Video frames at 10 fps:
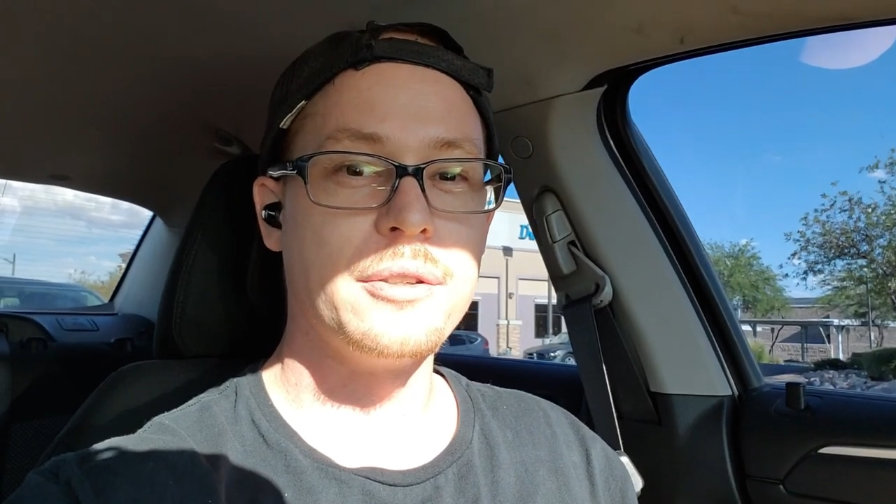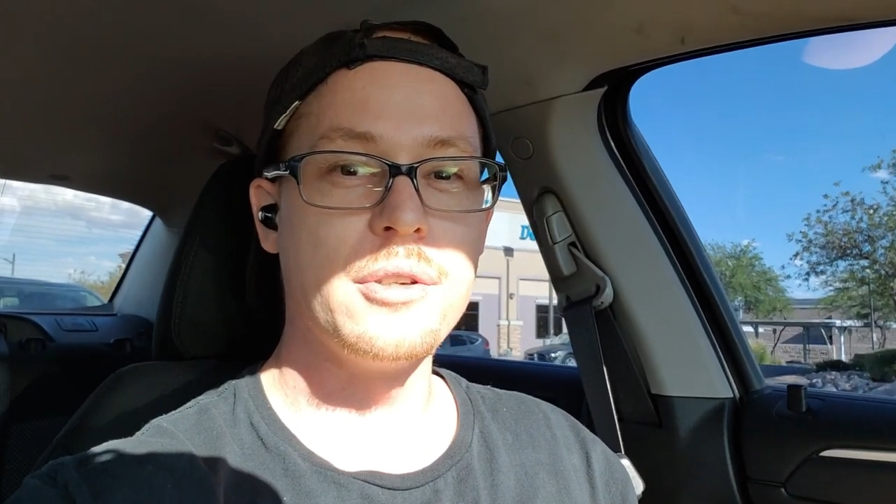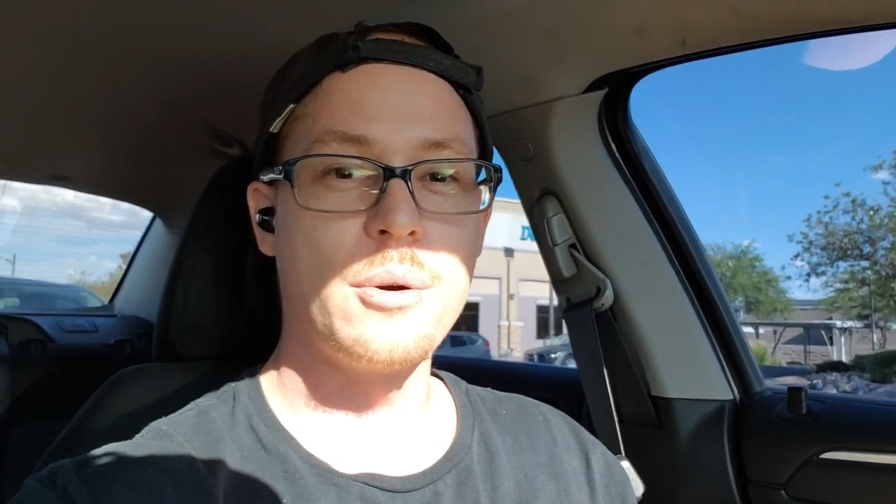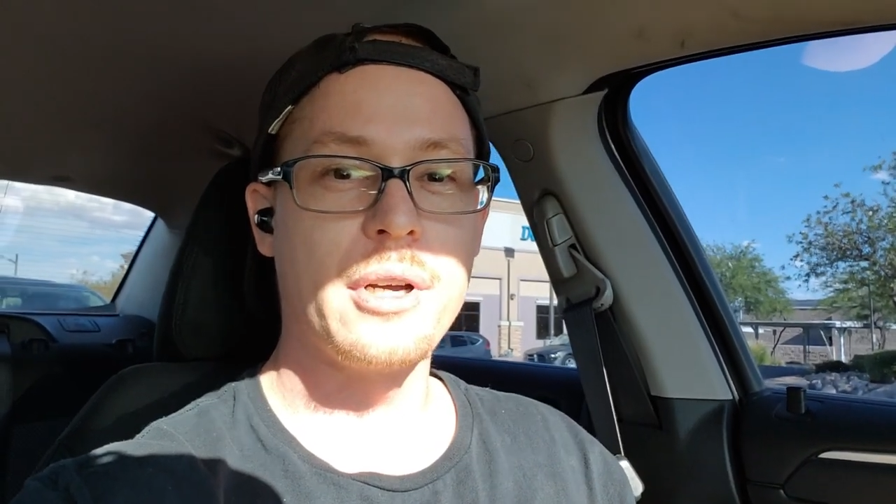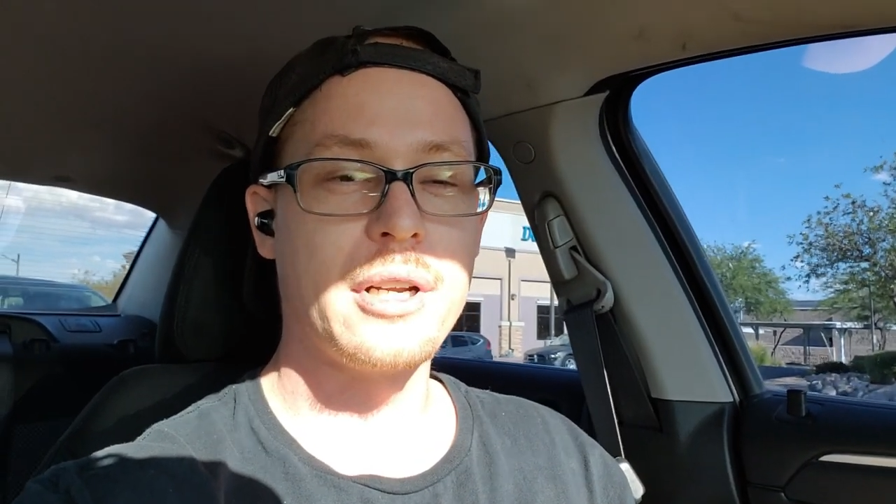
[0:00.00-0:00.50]

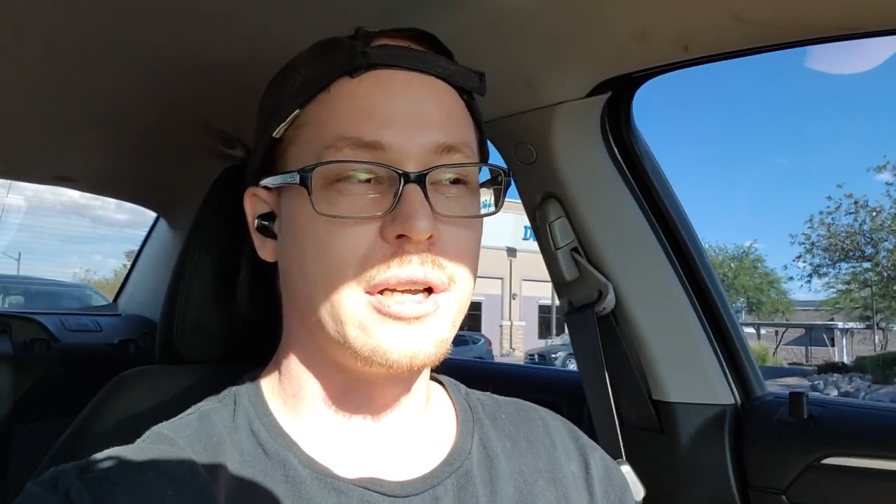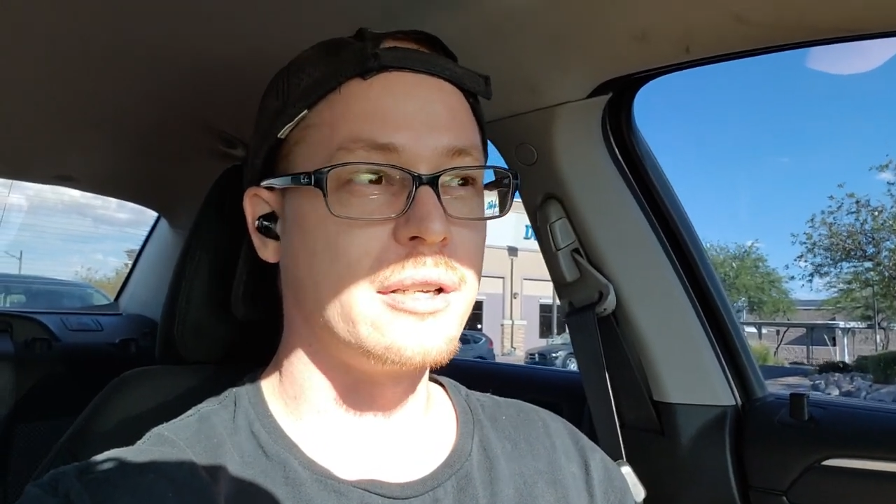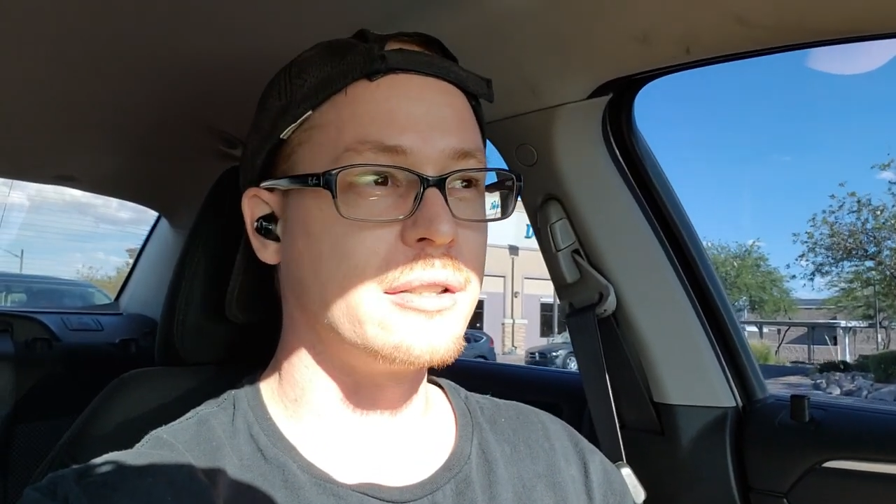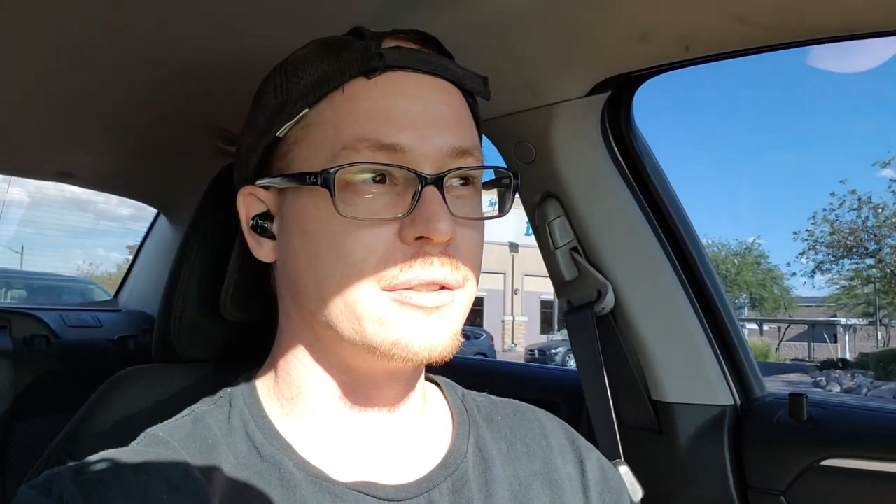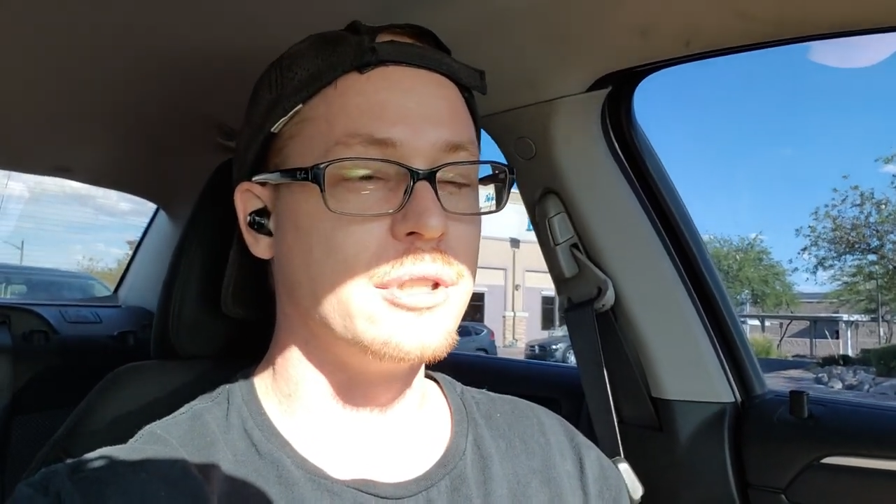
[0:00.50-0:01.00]
You know what
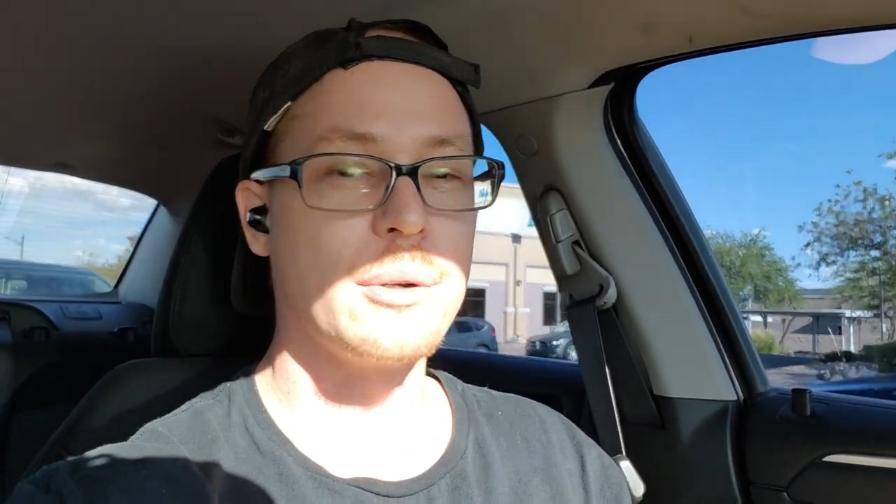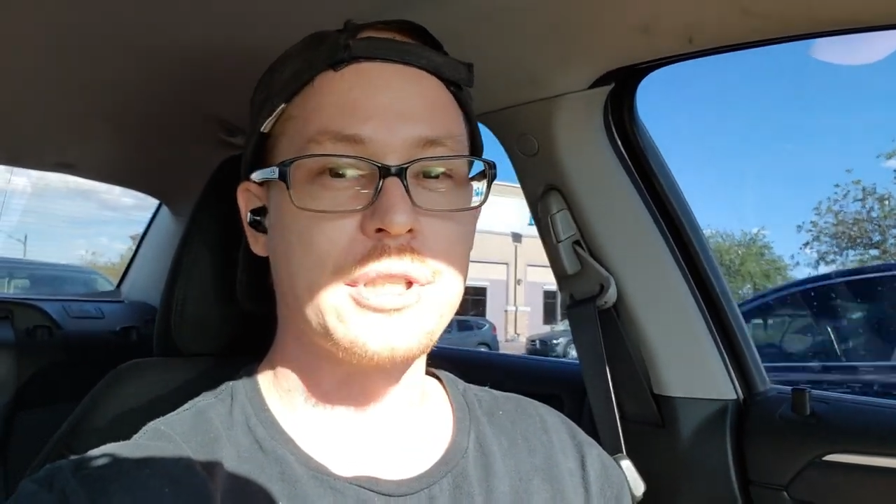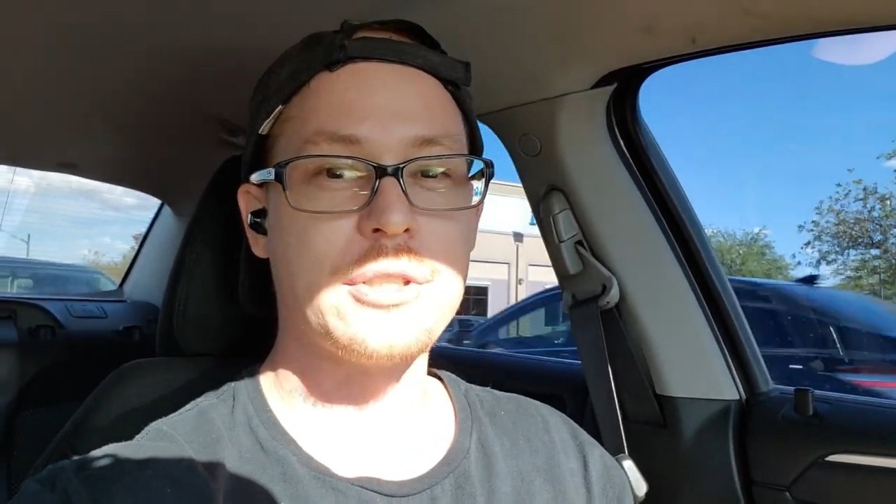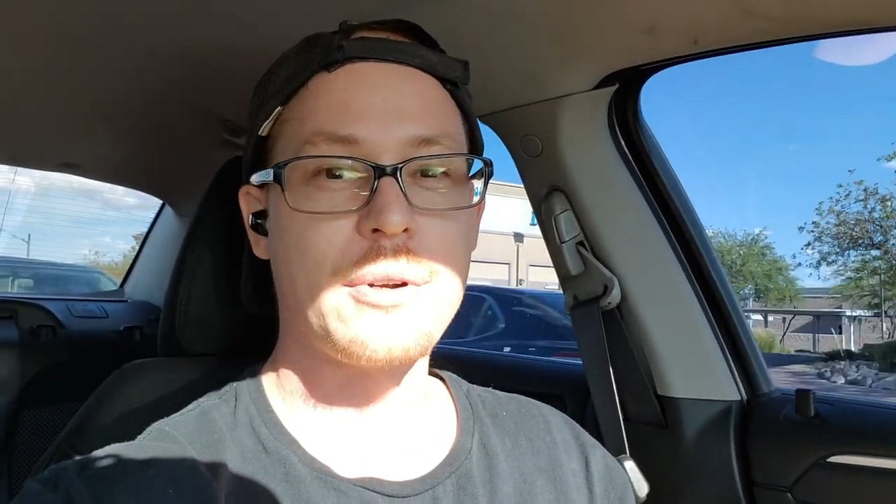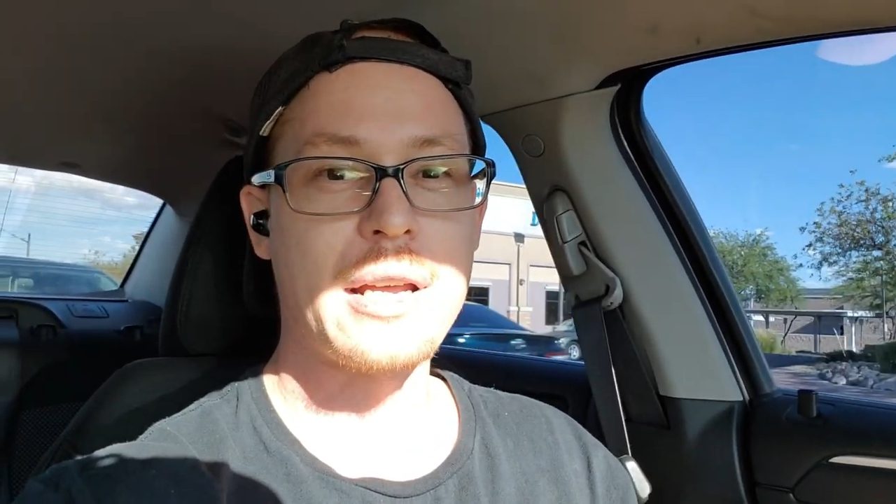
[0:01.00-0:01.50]
uh you know what
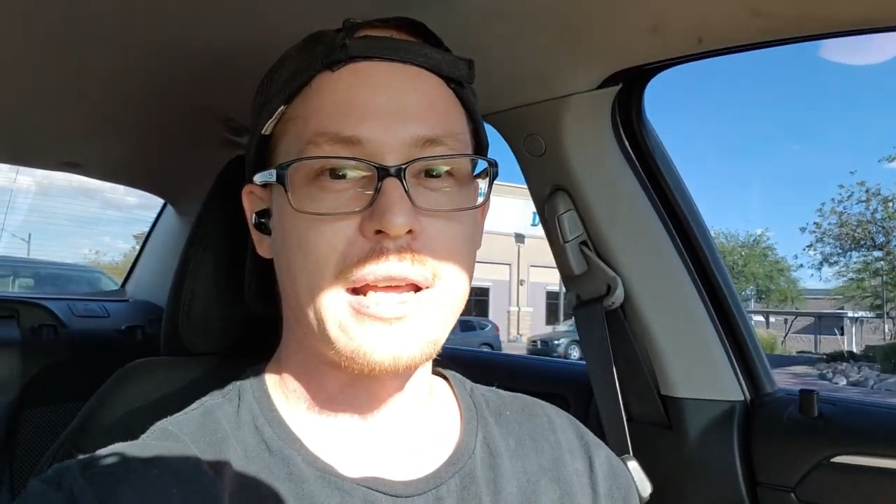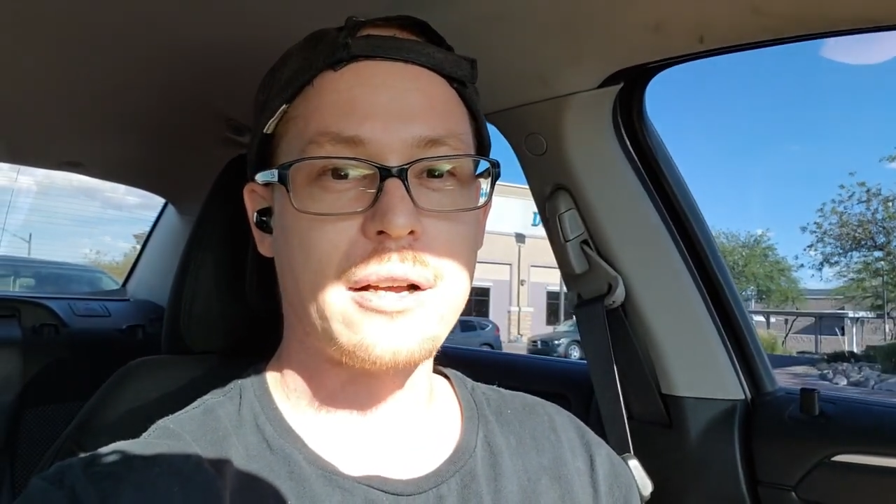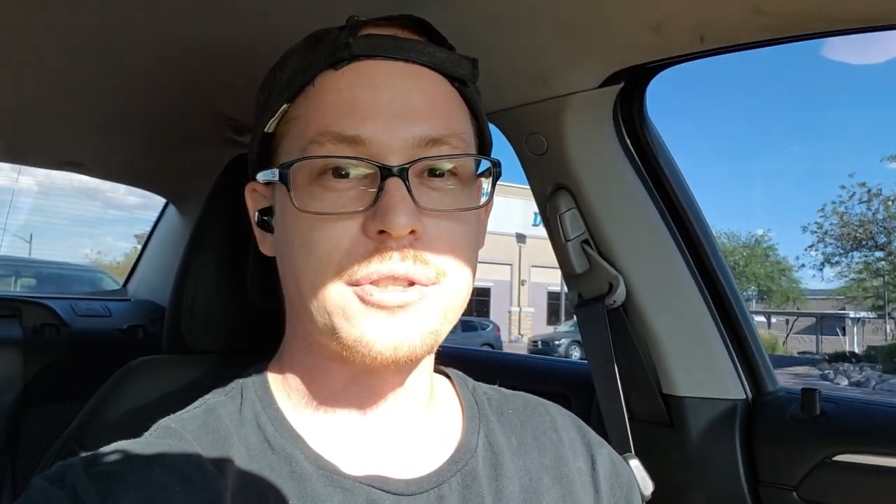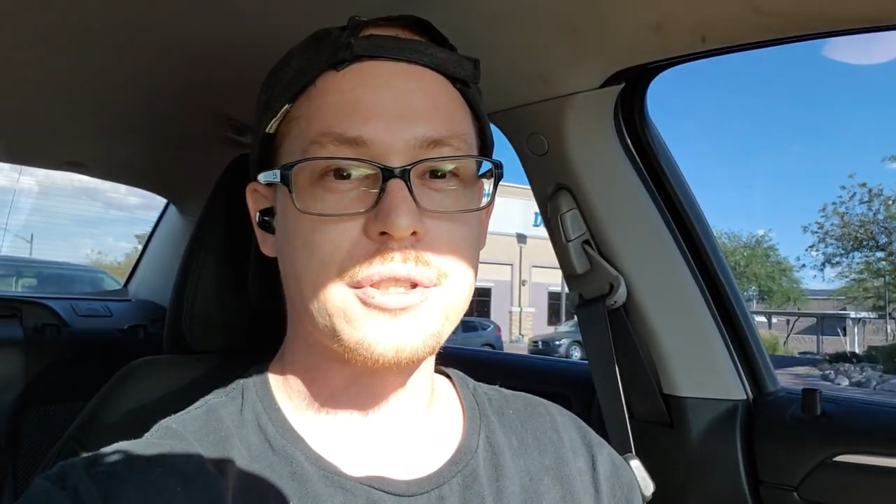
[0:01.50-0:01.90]
to do right now.